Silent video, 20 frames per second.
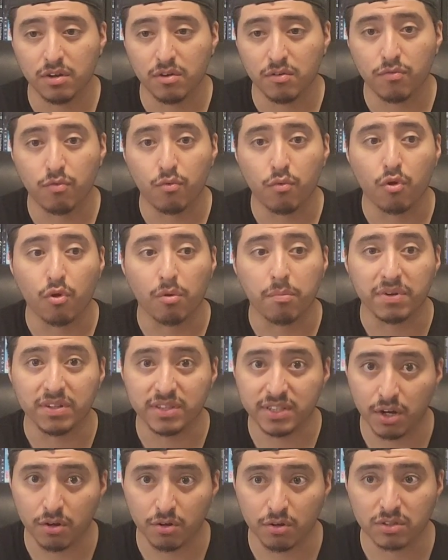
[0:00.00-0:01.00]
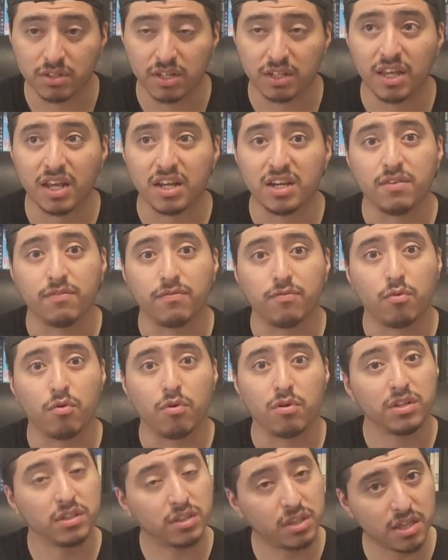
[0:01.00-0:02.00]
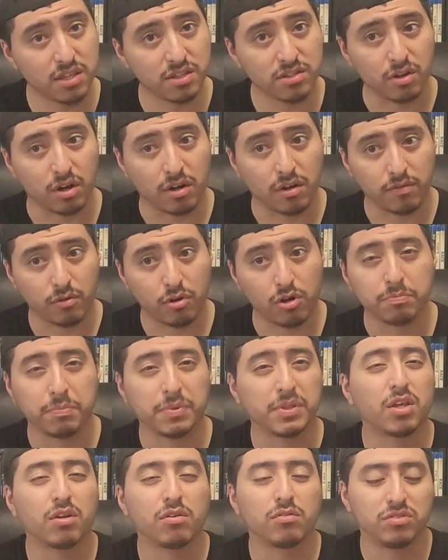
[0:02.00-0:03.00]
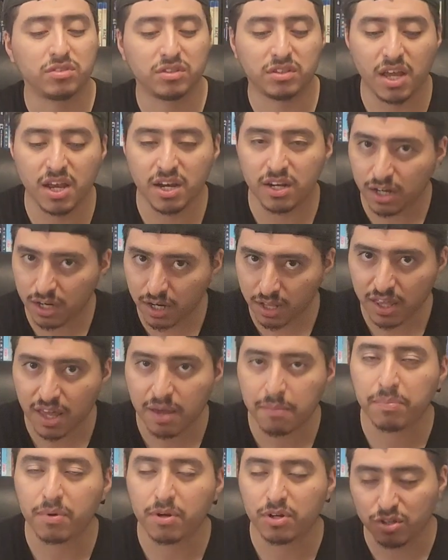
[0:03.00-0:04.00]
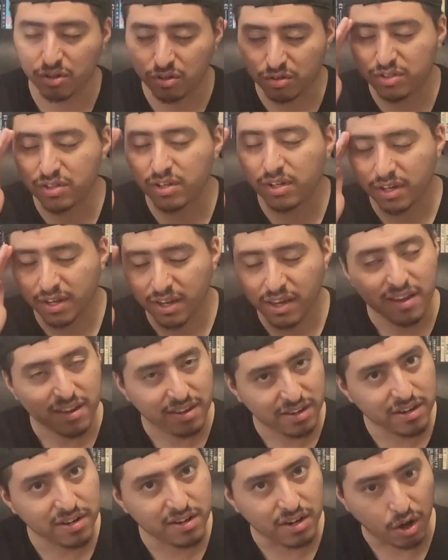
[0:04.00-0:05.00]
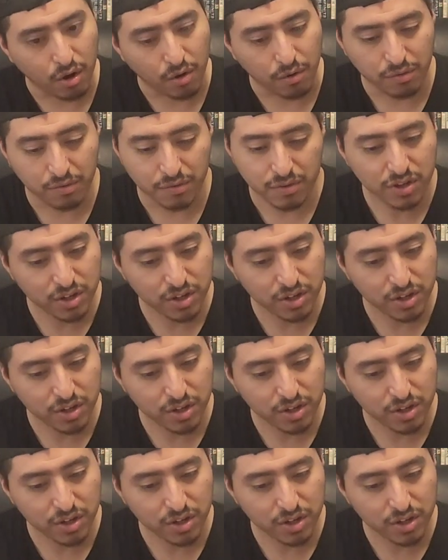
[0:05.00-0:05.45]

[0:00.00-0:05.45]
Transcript: for materials that they need for the Death Star, of course, but they don't say none of that, but you know.